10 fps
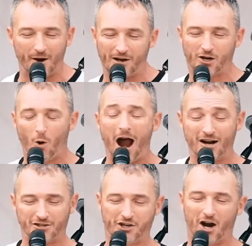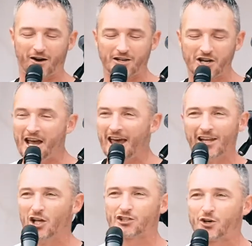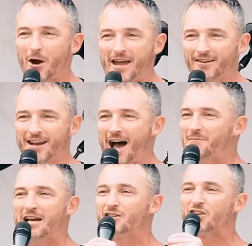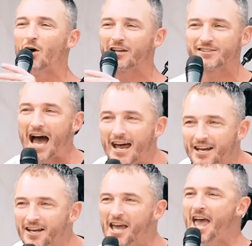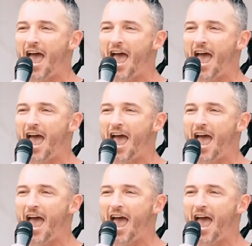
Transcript: that requires courage, it looks great. I mean, it's so exciting.